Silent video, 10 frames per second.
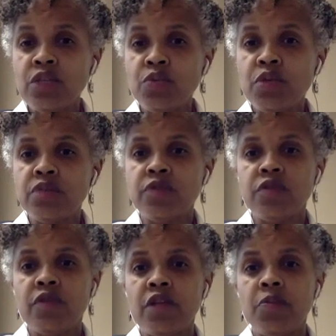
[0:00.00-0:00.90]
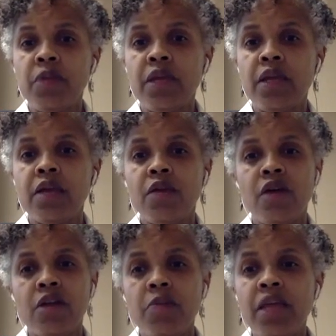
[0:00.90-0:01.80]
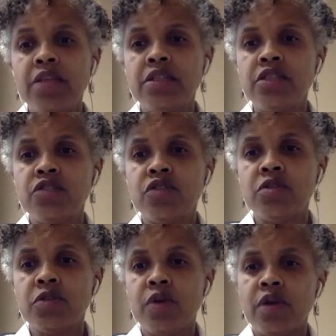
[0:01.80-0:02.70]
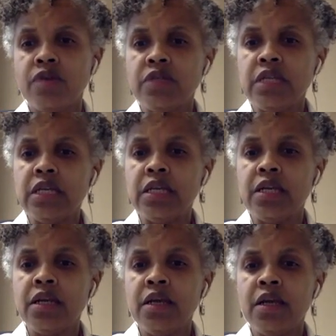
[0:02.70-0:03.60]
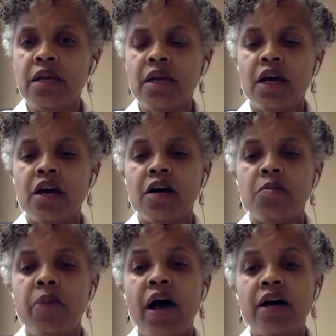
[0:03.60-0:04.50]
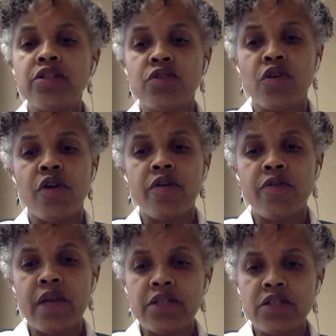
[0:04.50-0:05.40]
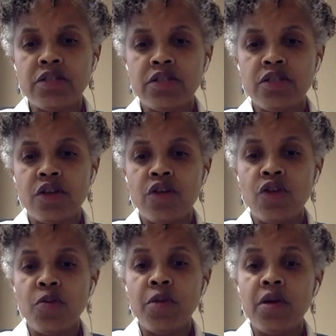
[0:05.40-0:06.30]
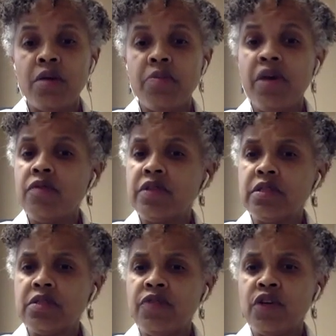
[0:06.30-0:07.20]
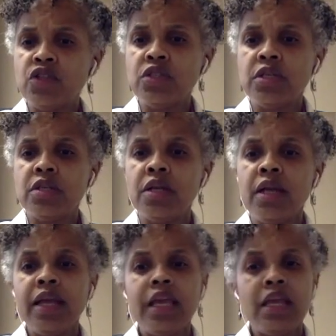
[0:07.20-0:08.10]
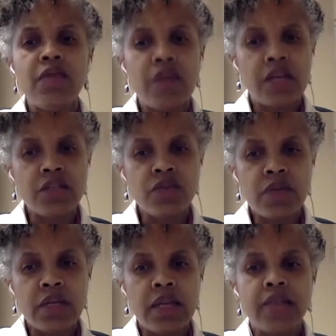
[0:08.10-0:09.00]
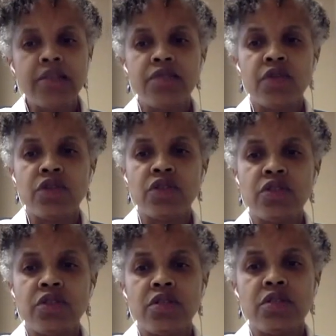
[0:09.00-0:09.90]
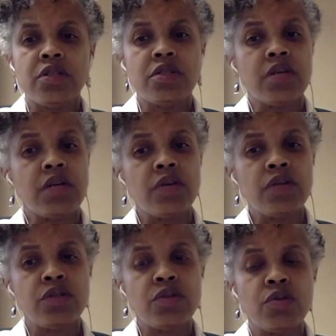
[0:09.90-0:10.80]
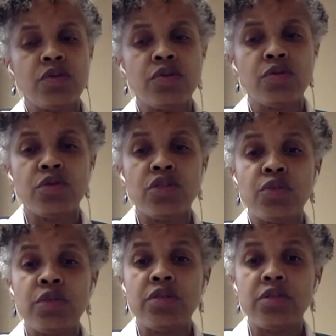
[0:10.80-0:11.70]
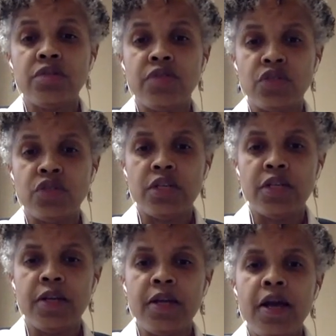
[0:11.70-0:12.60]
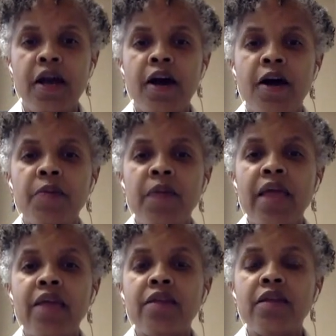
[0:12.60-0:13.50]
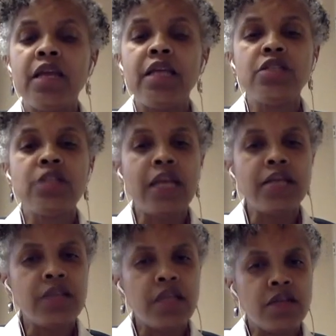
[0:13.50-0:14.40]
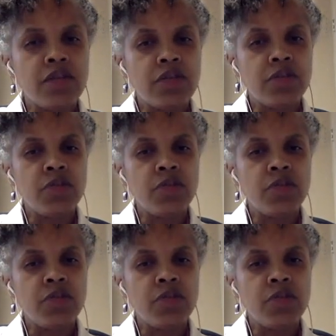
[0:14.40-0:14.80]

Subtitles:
risk for developing chronic pain syndromes, chronic fatigue, POTS or cardiovascular dysautonomia, pelvic dysfunction, even exocrine gland dysfunction such as thyroid disorders or adrenal dysfunction. And he cites that there's immune